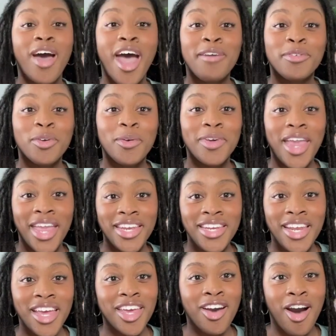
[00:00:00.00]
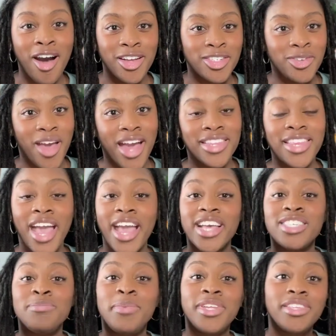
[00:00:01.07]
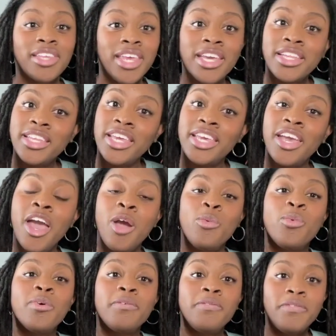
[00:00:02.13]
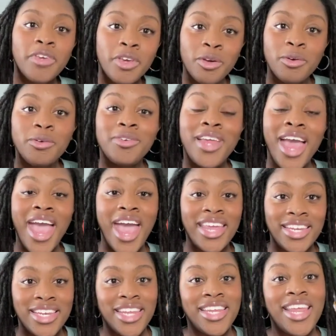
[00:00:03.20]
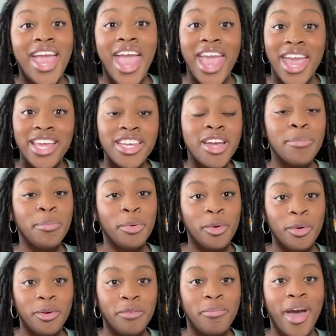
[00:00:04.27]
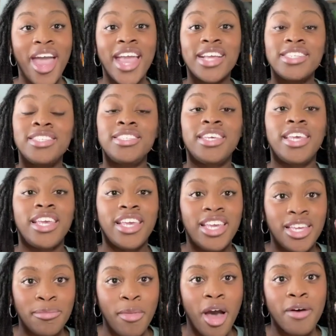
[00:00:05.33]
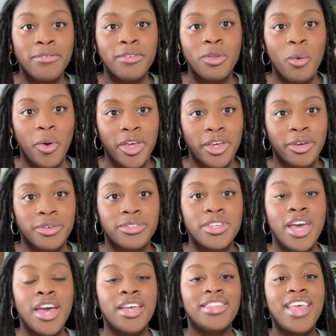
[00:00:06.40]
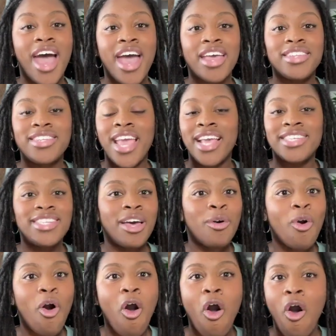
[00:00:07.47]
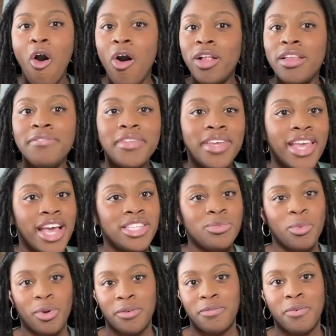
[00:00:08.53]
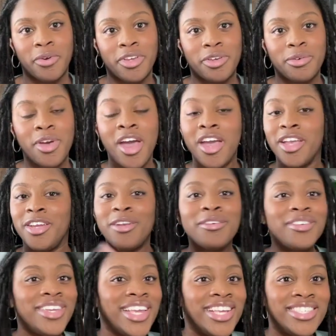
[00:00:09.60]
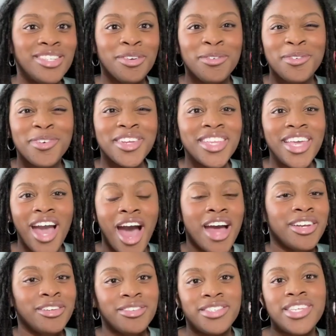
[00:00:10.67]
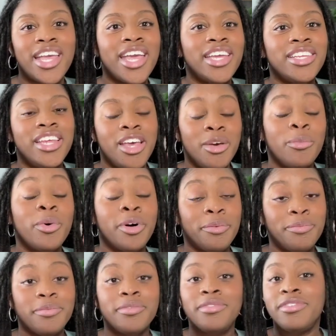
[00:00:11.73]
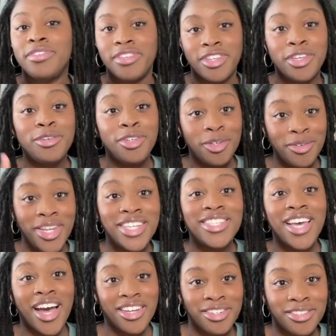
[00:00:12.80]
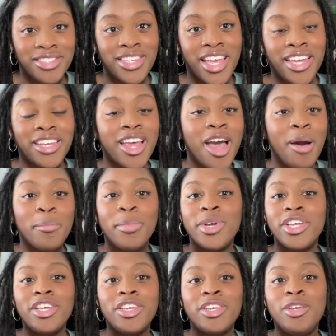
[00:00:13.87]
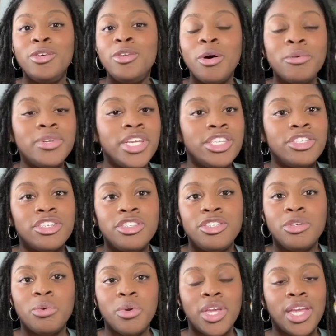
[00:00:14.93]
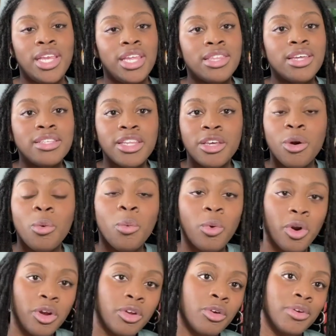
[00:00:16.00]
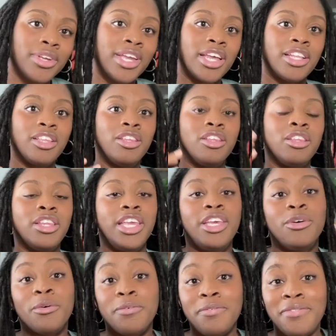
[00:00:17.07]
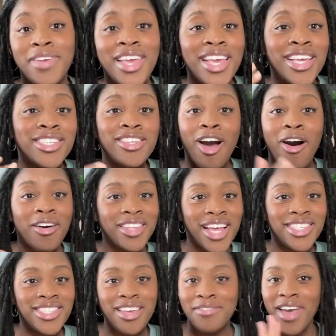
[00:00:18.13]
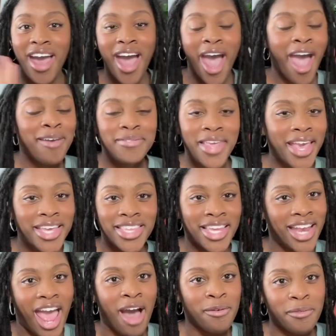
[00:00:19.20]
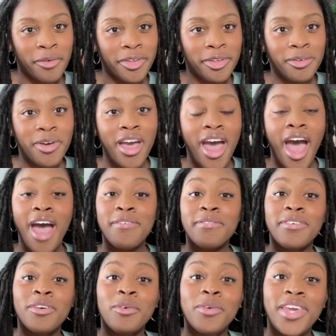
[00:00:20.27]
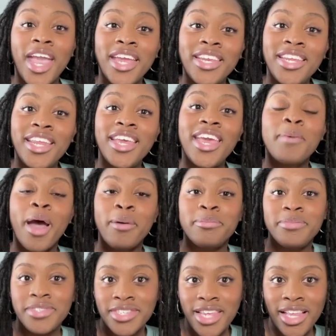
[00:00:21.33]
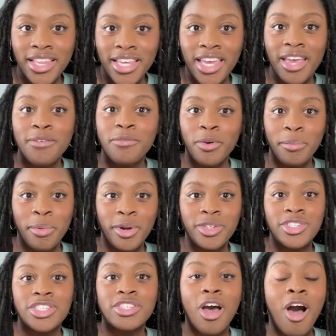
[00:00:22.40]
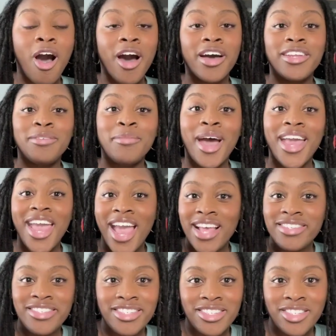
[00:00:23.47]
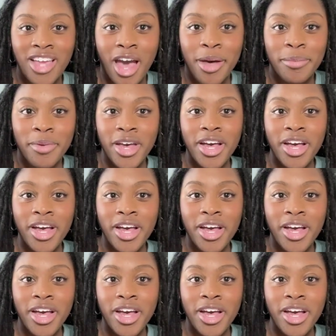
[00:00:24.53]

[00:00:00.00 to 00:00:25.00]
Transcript: I've created a contract that has been legally reviewed, edited, and approved by a team of lawyers that takes out all of the guesswork for you. You don't need to really understand, well, you do need to understand, but you don't need to do any of the legal work or get legal fees, all that stuff. I've taken that out for you. I've created it. I'm selling it for purchase on my Etsy shop.